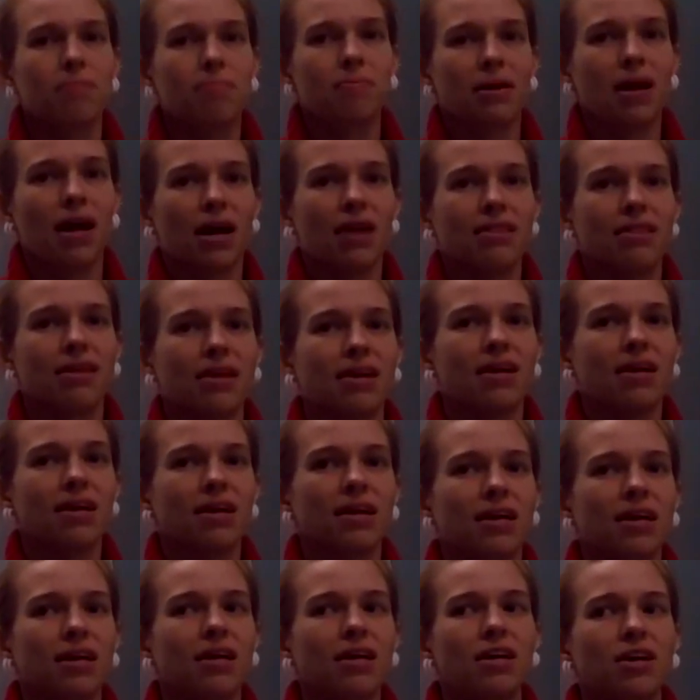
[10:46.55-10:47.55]
But I
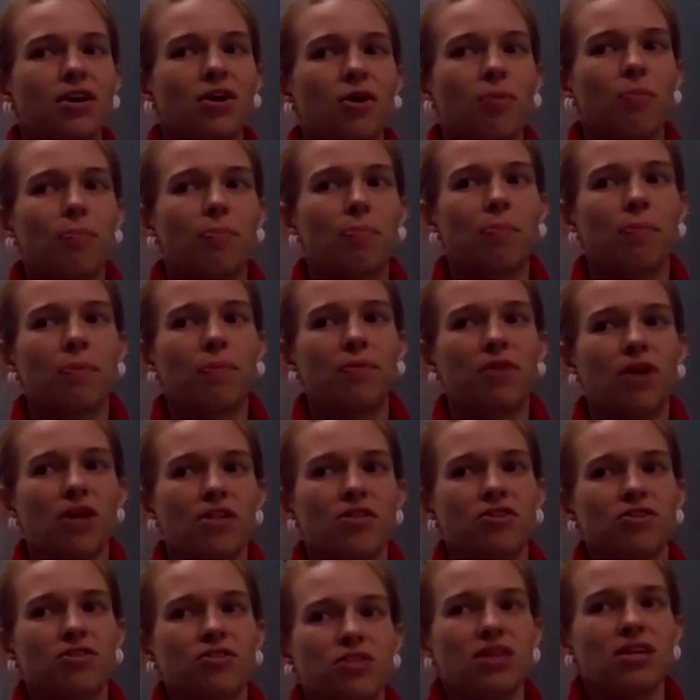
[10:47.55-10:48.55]
think, the
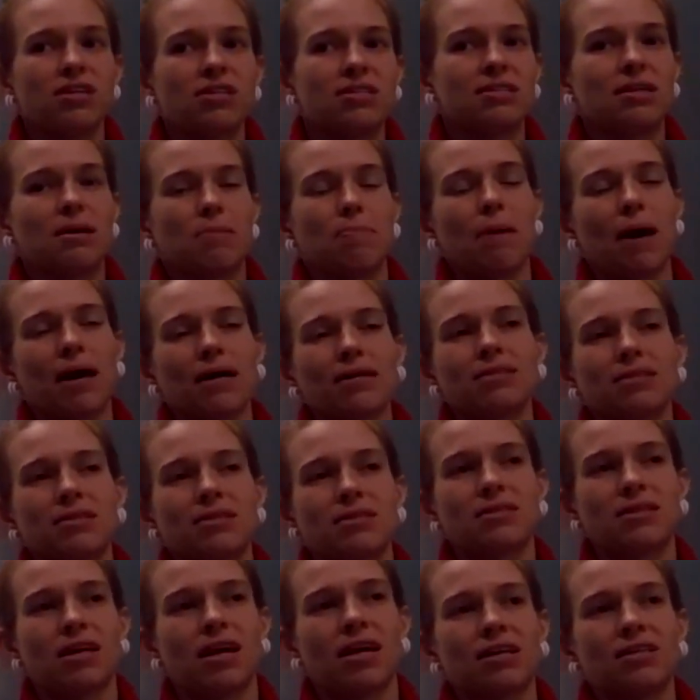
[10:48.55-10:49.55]
other thing is that
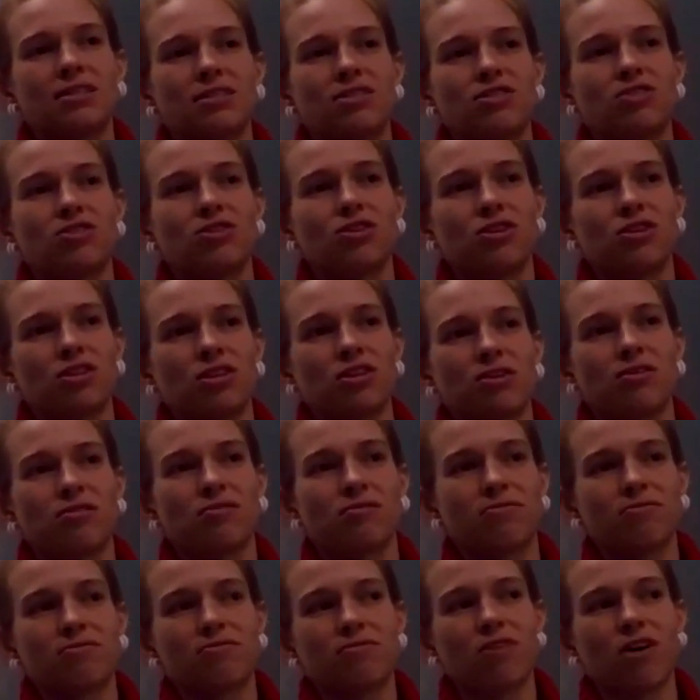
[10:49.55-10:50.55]
pesticides sort of
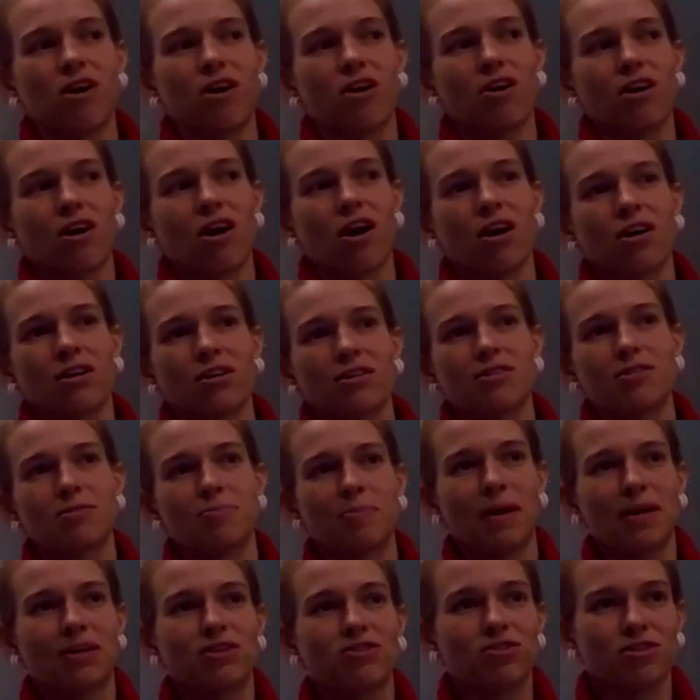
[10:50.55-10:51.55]
are on a
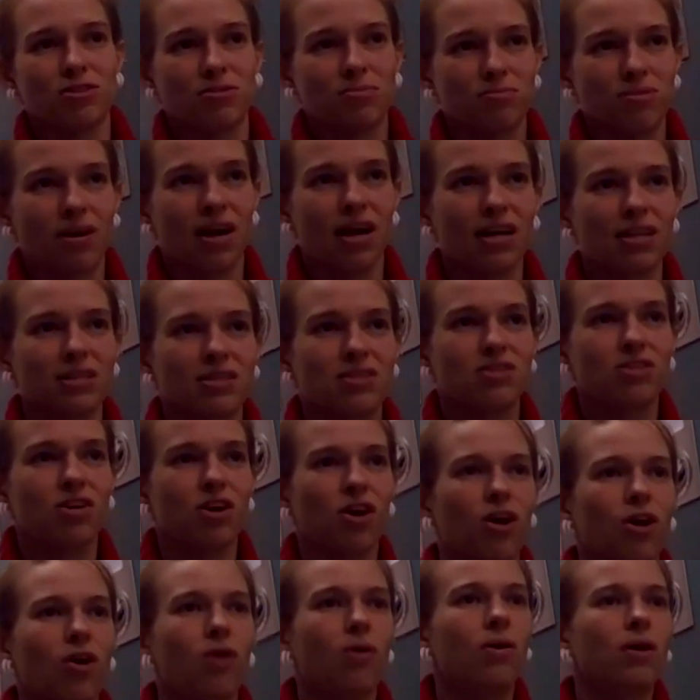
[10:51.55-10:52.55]
spectrum, right?
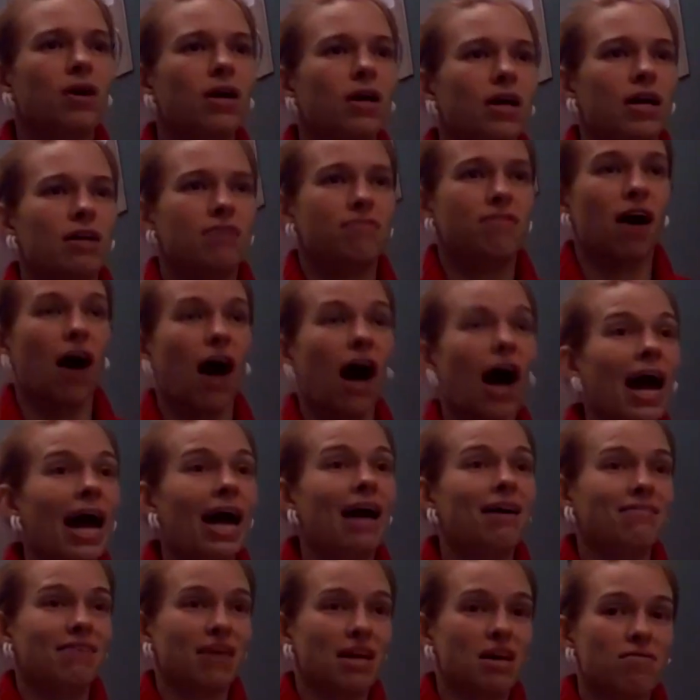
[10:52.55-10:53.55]
So if I
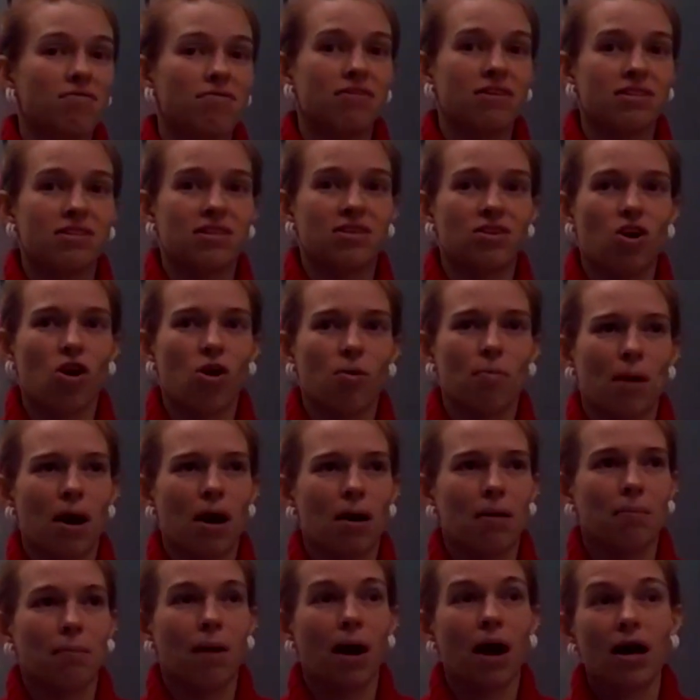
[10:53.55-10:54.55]
have aphids at home
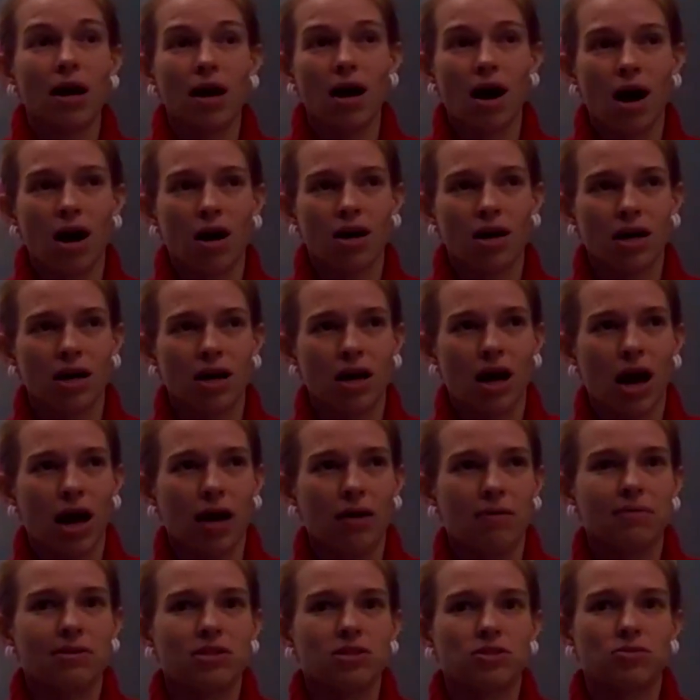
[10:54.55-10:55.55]
on my garden,
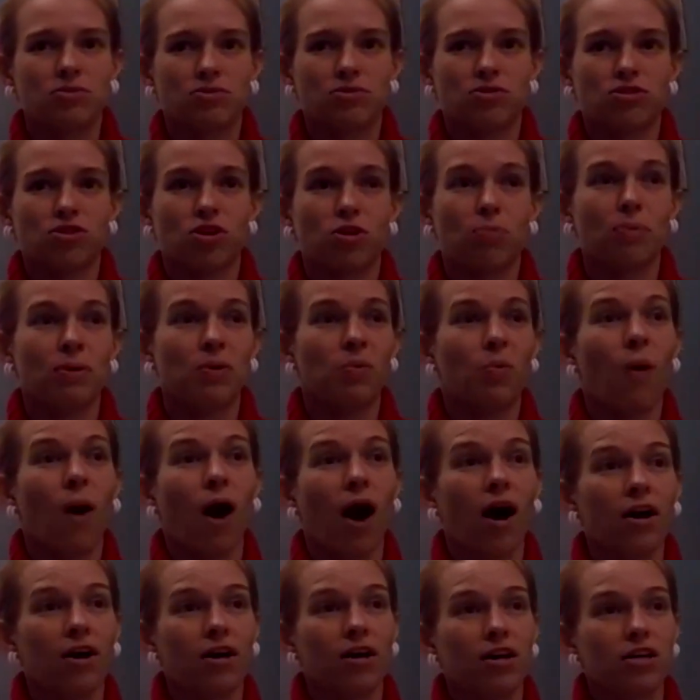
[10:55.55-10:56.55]
I would use soapy
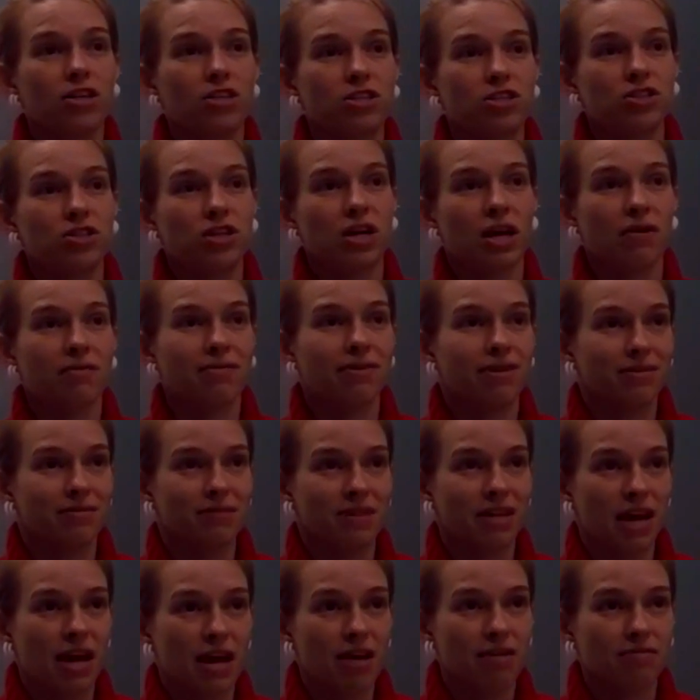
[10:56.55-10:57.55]
water to get rid of
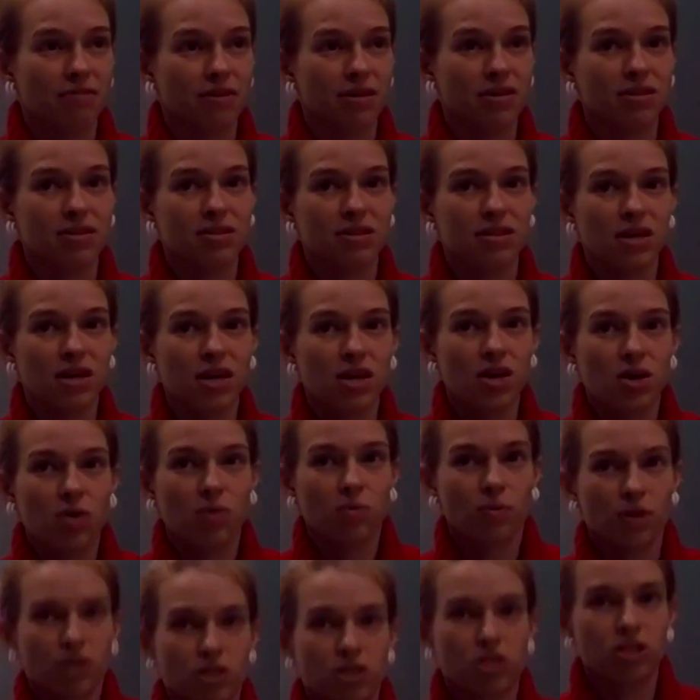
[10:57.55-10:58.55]
the aphids,
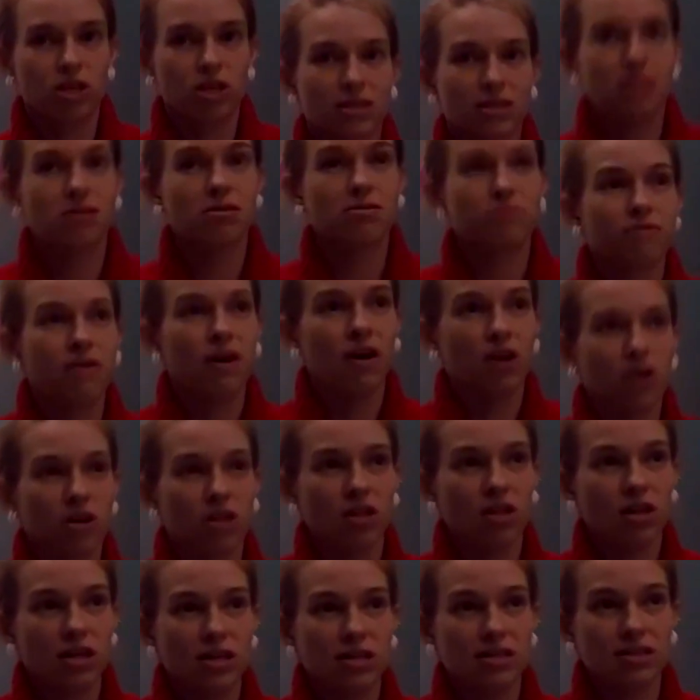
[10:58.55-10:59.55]
which is
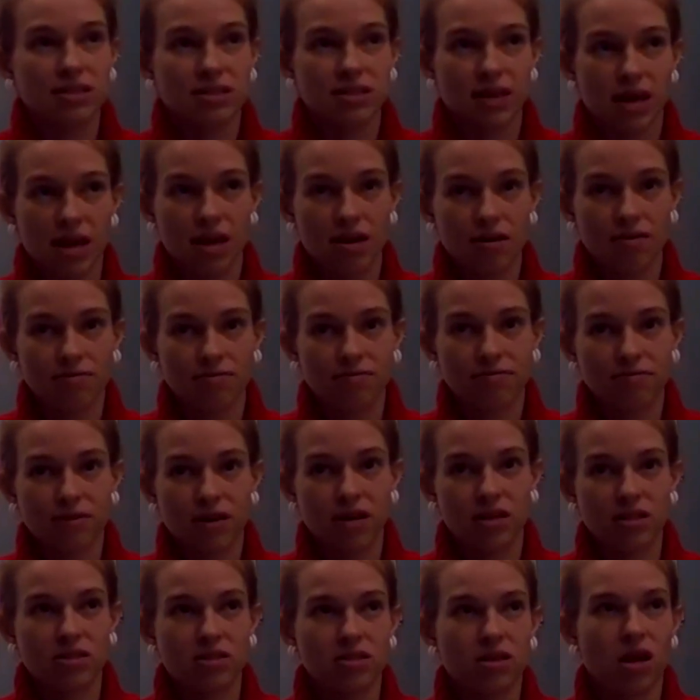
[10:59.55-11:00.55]
fairly safe.
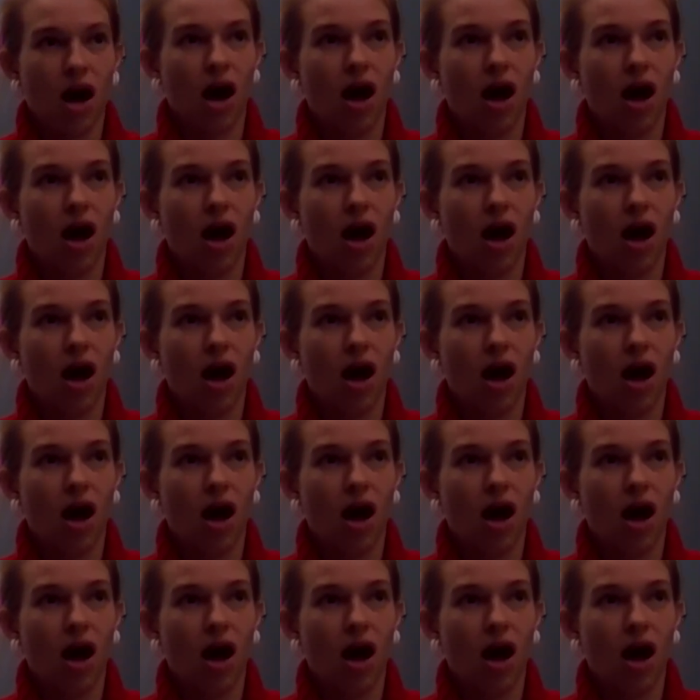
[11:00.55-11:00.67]
It's not